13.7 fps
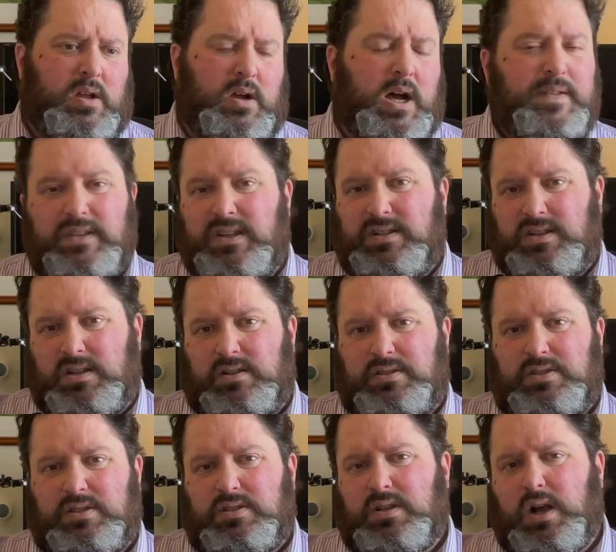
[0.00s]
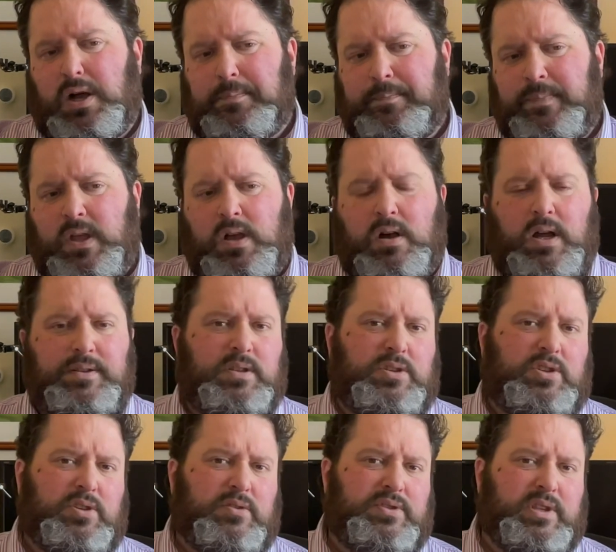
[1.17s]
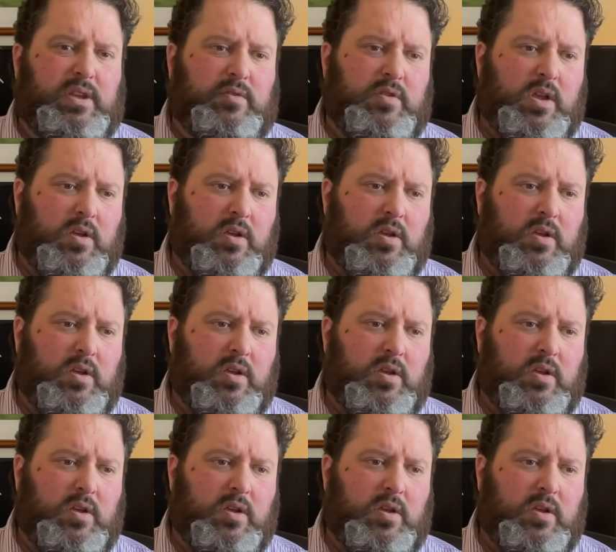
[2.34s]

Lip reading: I think it does. I did use it